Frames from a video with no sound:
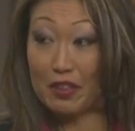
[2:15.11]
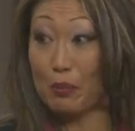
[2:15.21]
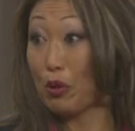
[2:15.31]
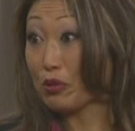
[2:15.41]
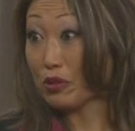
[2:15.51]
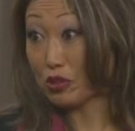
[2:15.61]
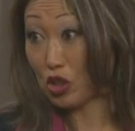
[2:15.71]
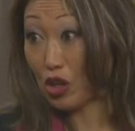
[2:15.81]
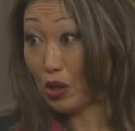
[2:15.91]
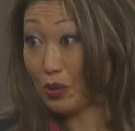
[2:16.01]
if they broke their
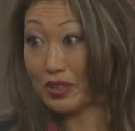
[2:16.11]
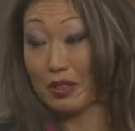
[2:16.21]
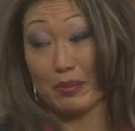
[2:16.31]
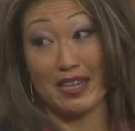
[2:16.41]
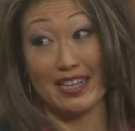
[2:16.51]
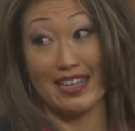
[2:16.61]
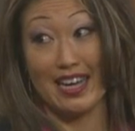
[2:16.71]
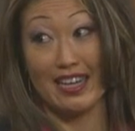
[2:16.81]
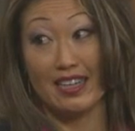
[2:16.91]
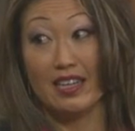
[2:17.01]
jaw or something like
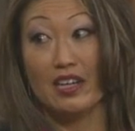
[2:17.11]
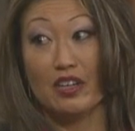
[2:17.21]
that.